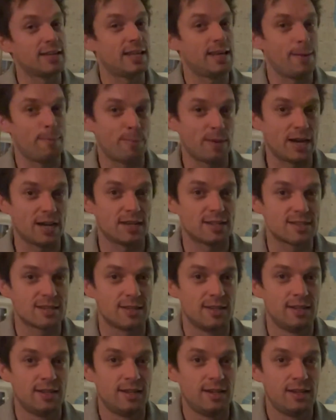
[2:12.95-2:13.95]
an impact.
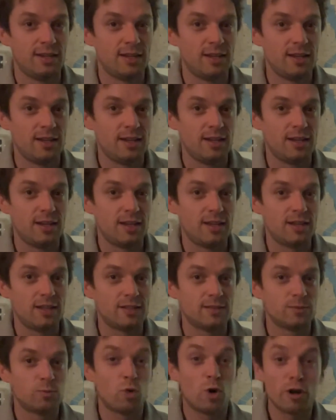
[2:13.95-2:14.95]

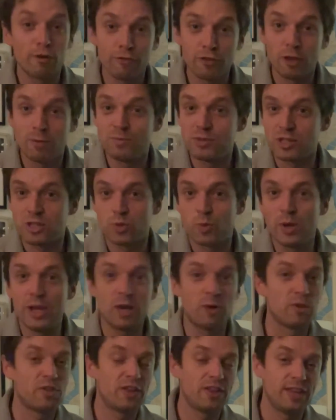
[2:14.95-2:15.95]
One of them is a
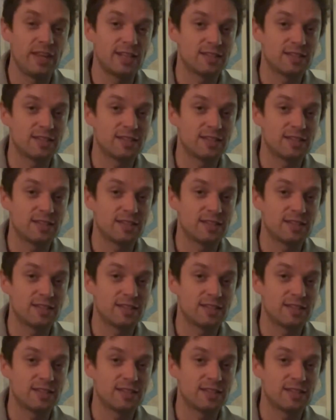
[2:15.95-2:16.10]
tweak within the